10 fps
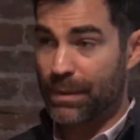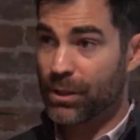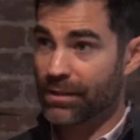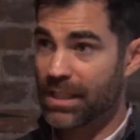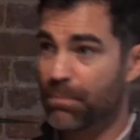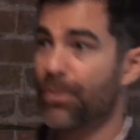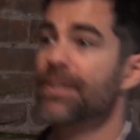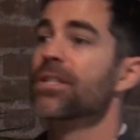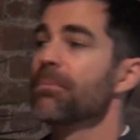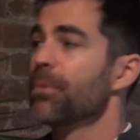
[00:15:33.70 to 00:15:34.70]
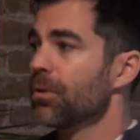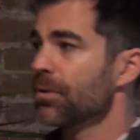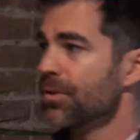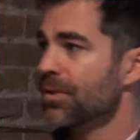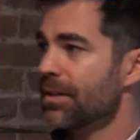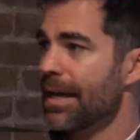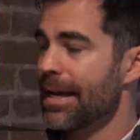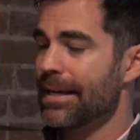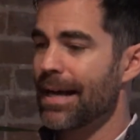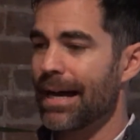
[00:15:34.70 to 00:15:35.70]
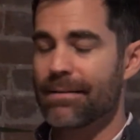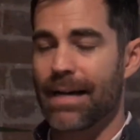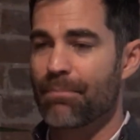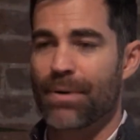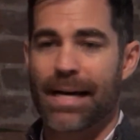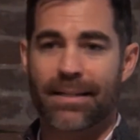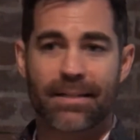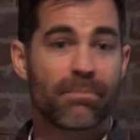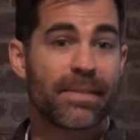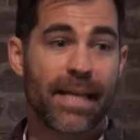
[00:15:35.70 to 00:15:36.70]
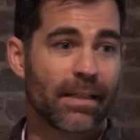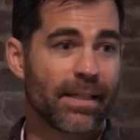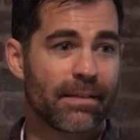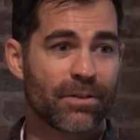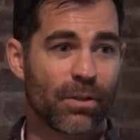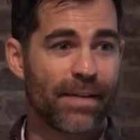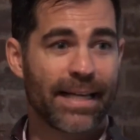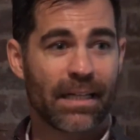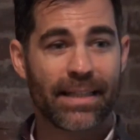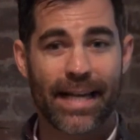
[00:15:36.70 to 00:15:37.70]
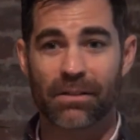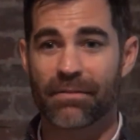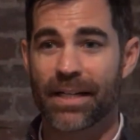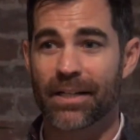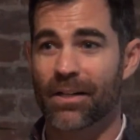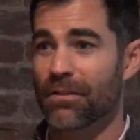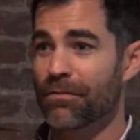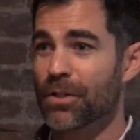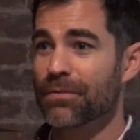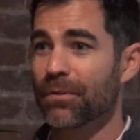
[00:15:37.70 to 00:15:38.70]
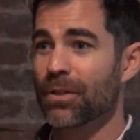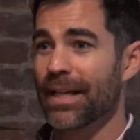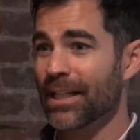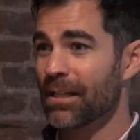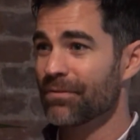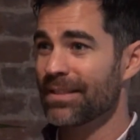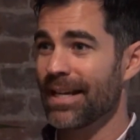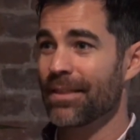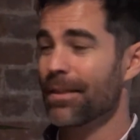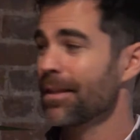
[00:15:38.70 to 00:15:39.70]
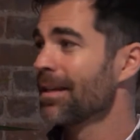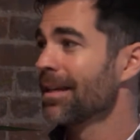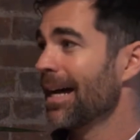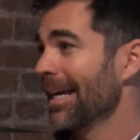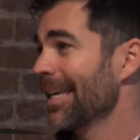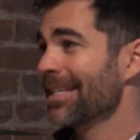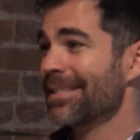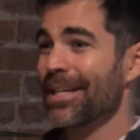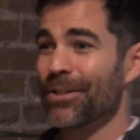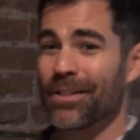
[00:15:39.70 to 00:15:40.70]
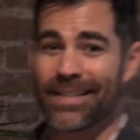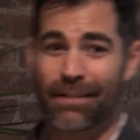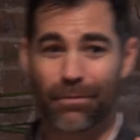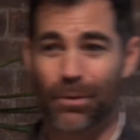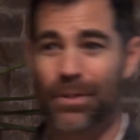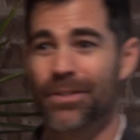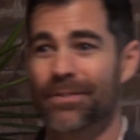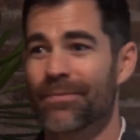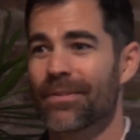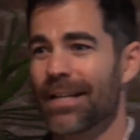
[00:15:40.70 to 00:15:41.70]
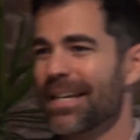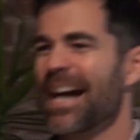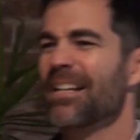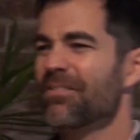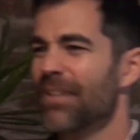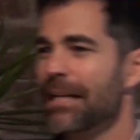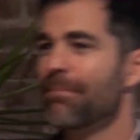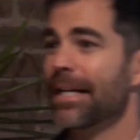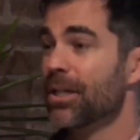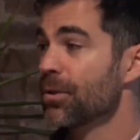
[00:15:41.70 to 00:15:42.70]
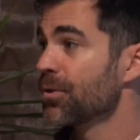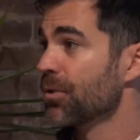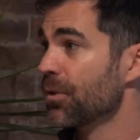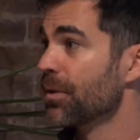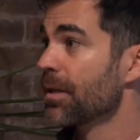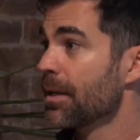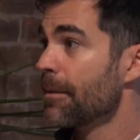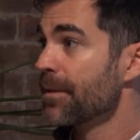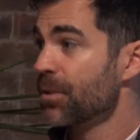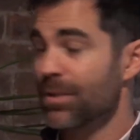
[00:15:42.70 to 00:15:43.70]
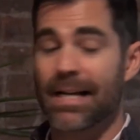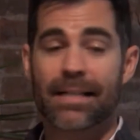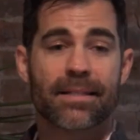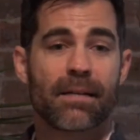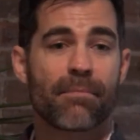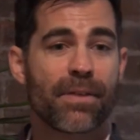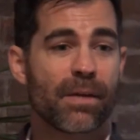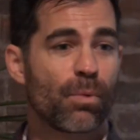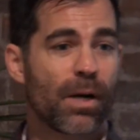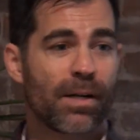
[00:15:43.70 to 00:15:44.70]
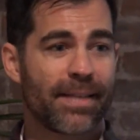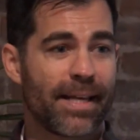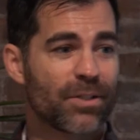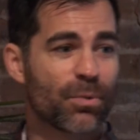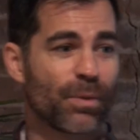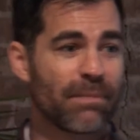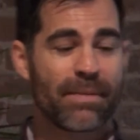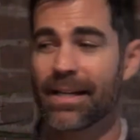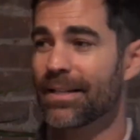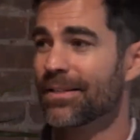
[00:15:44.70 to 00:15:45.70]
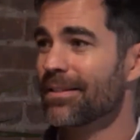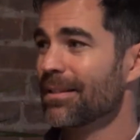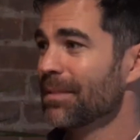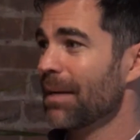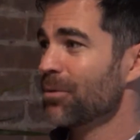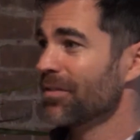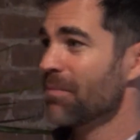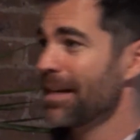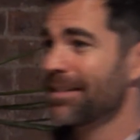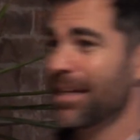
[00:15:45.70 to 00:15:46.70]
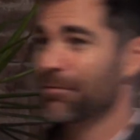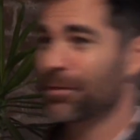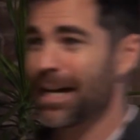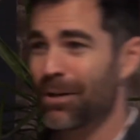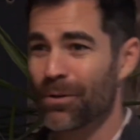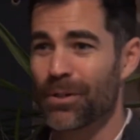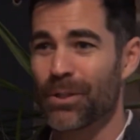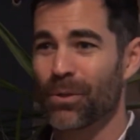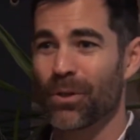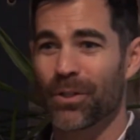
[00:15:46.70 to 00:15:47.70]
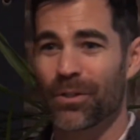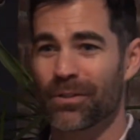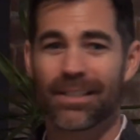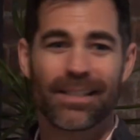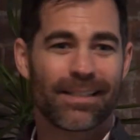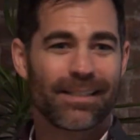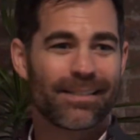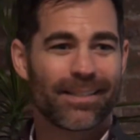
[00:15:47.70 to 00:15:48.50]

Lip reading: So we took these principles and I practice them daily. And so if I get on the elevator on the first floor and I get off the 10th, I can get centered in 10 floors. That's kind of like my go-to. So it's not something where it takes 20 minutes and sometimes you have to meditate for an hour and do all your,